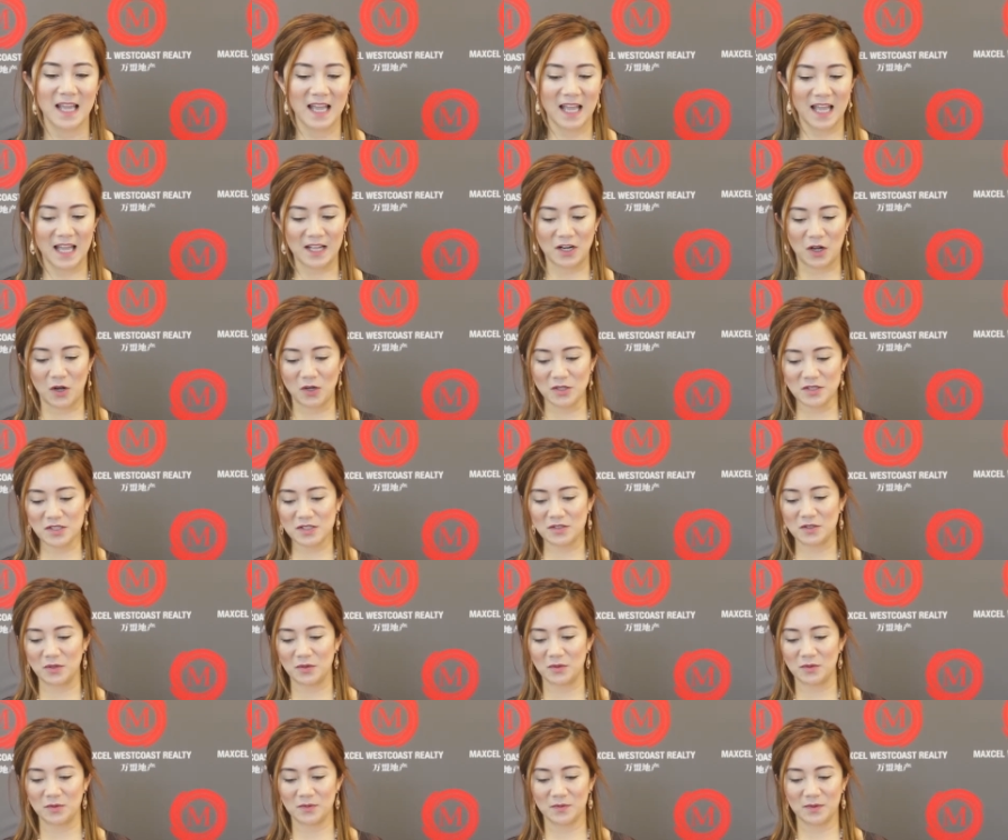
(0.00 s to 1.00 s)
And
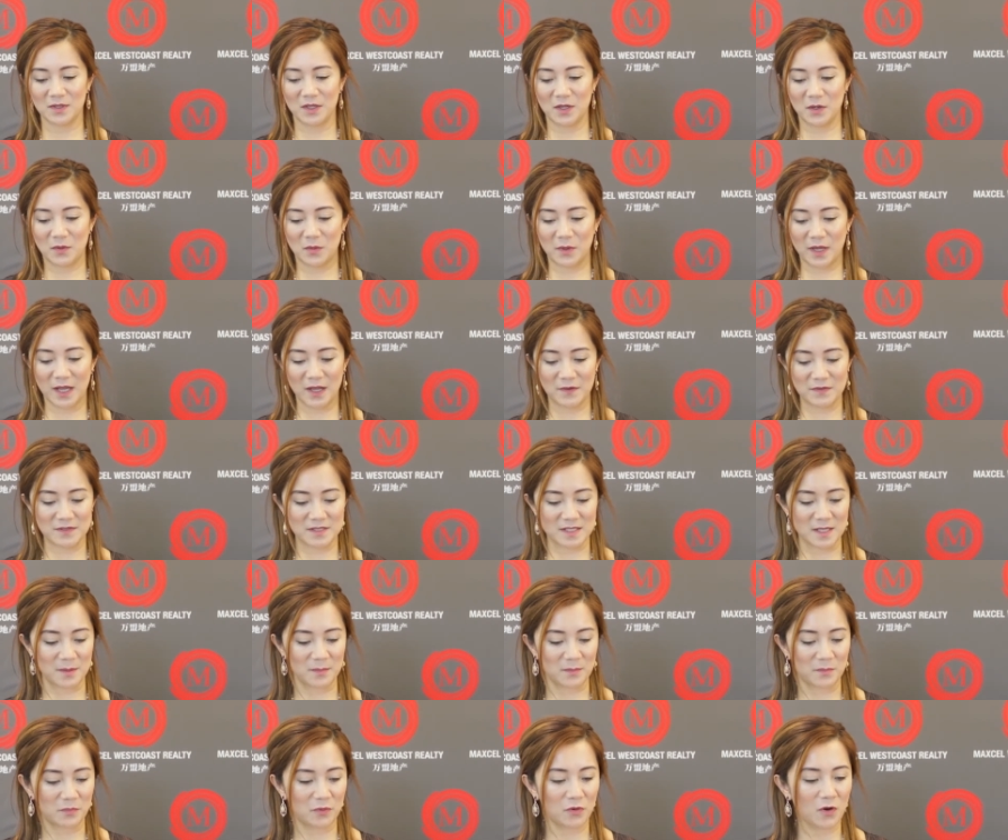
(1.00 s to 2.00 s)
also, we have
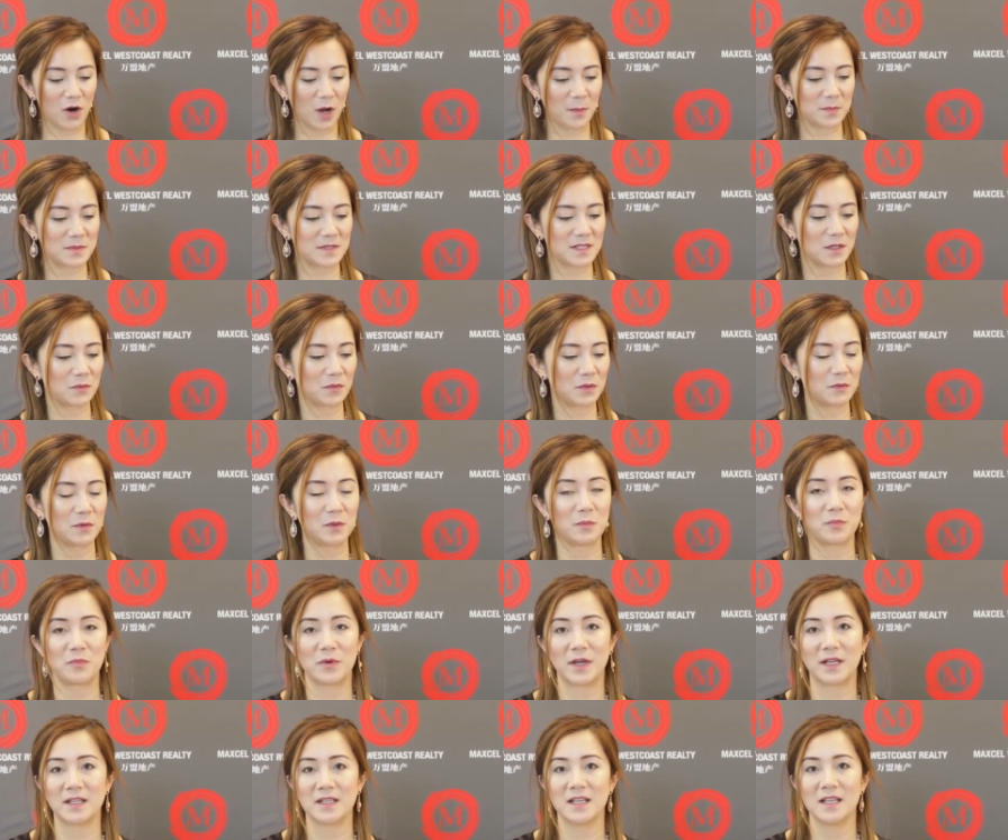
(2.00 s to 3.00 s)
some props that we will
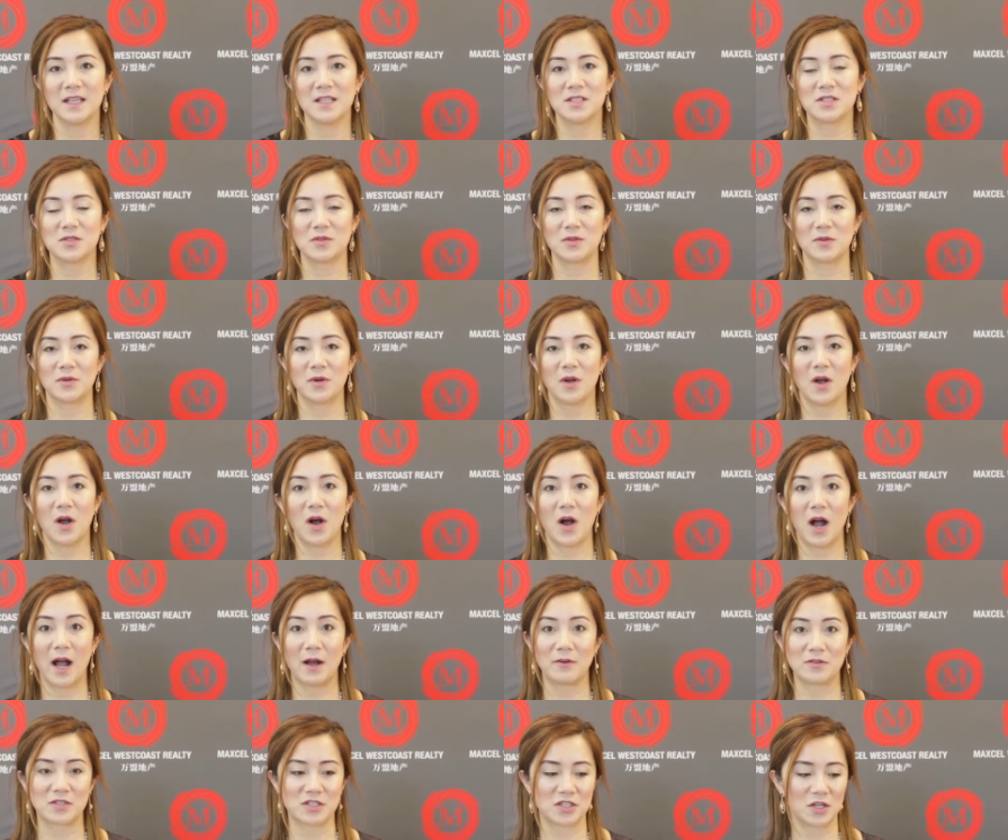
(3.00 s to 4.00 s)
bring to
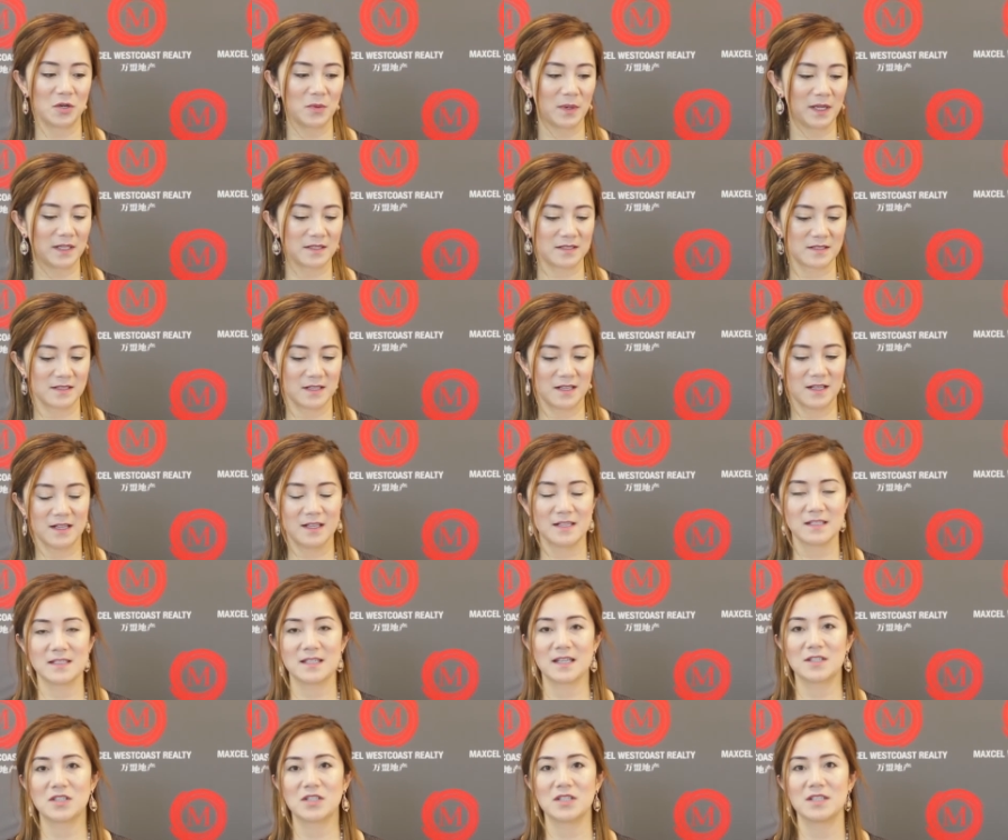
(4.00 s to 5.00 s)
our showings,
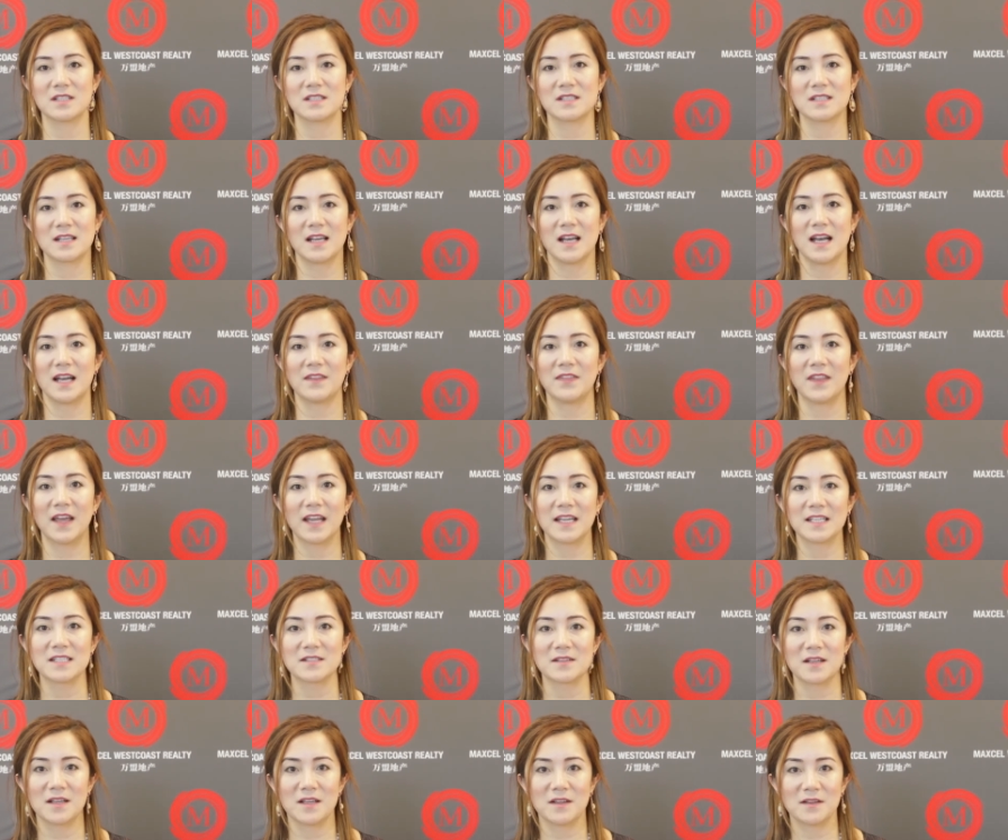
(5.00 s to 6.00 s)
such as a
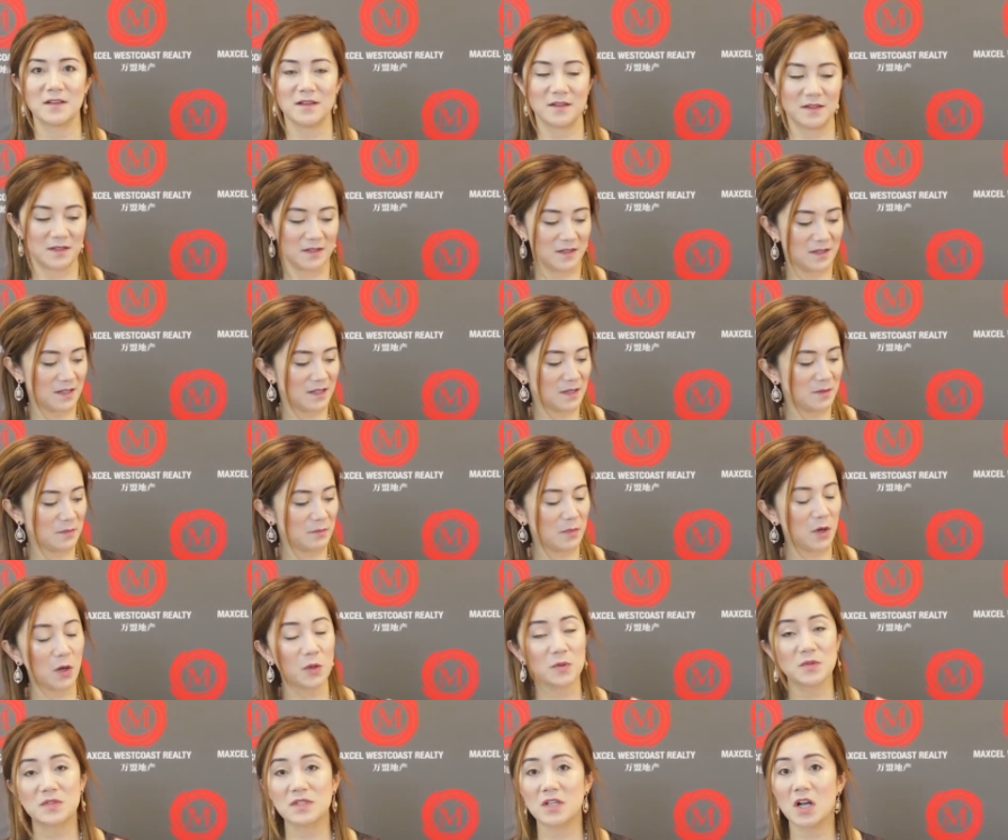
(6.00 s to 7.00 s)
nice
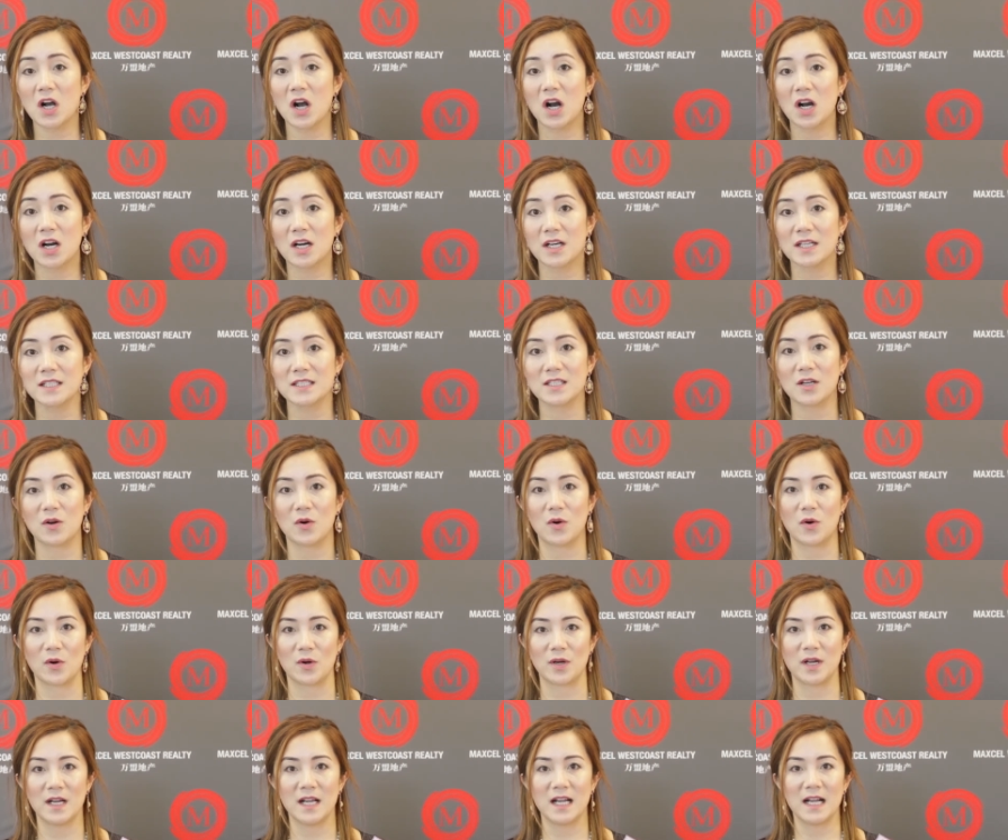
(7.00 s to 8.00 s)
postcard
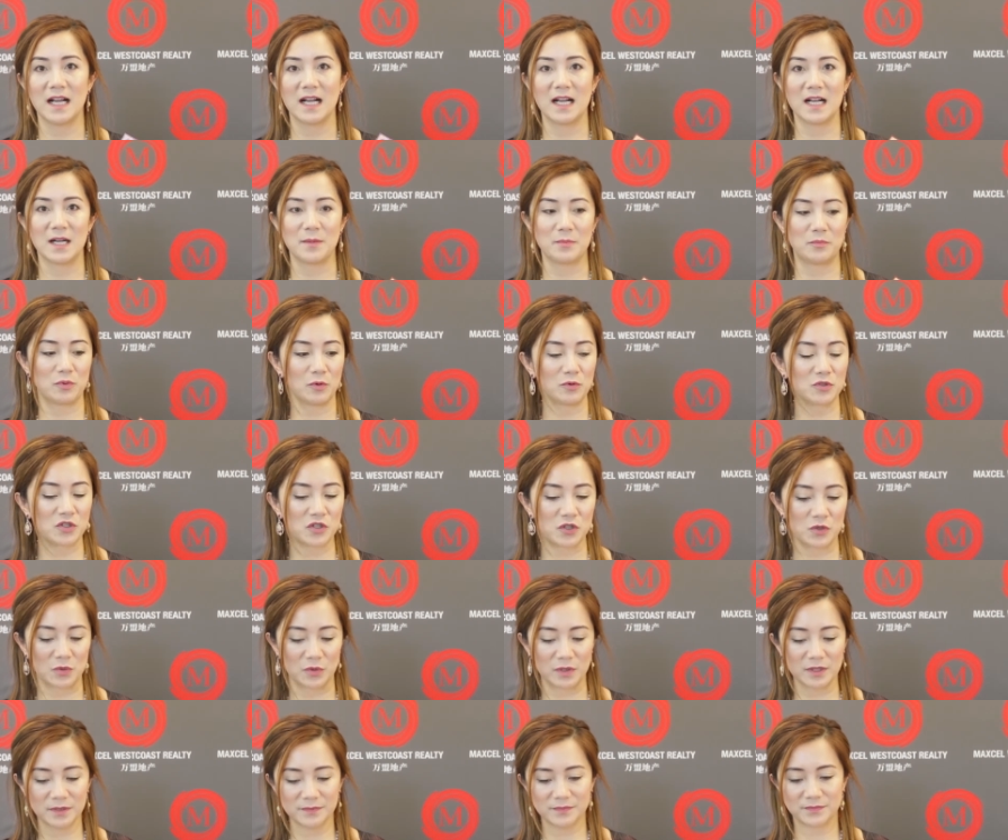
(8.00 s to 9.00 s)
or
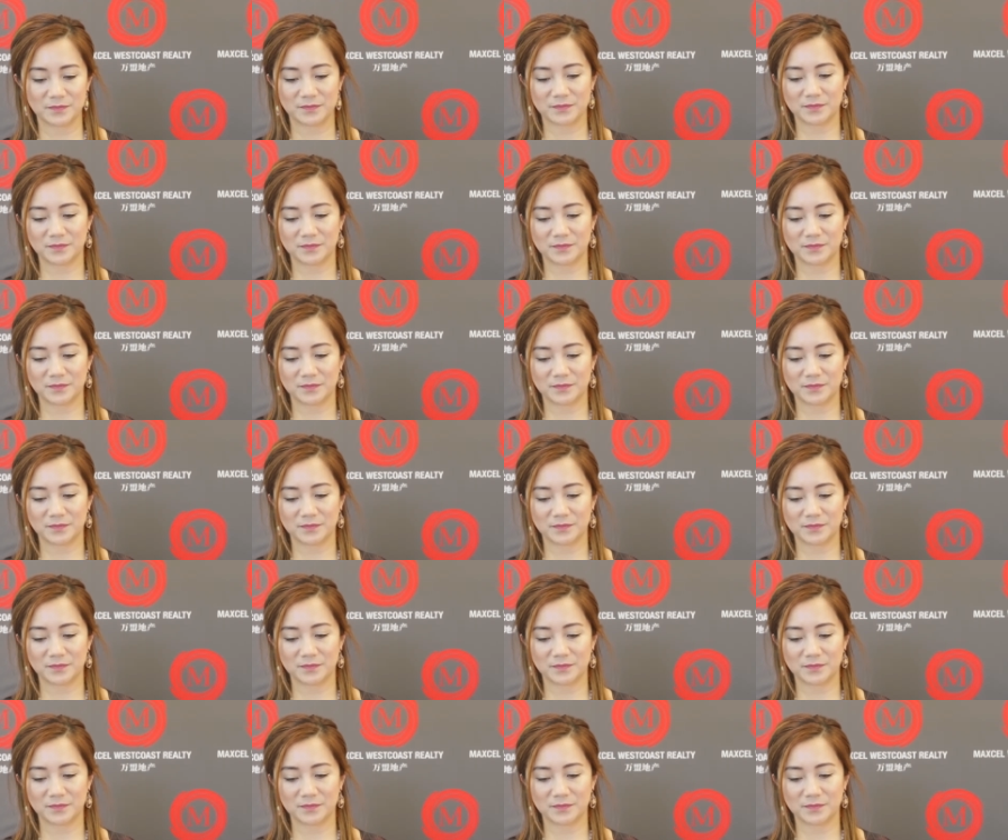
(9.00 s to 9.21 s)
brochure,